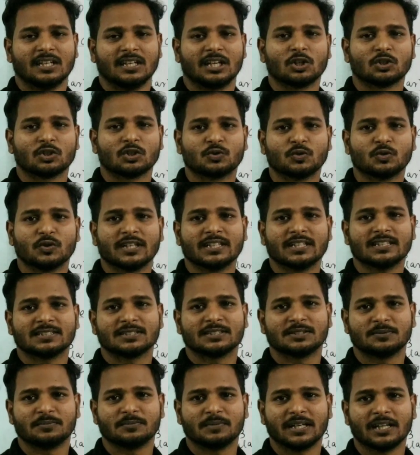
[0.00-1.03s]
Hello
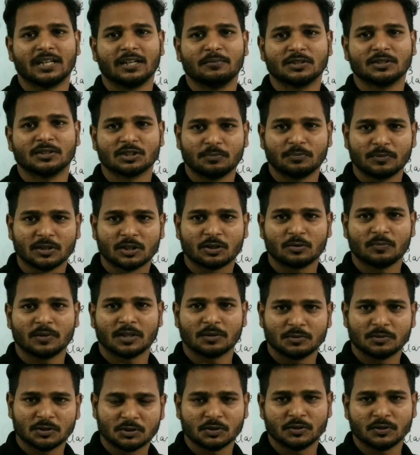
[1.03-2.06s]
students, my name is Amir
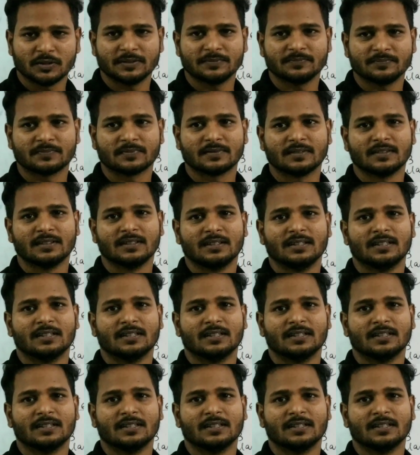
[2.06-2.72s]
Kumar Bishoyi.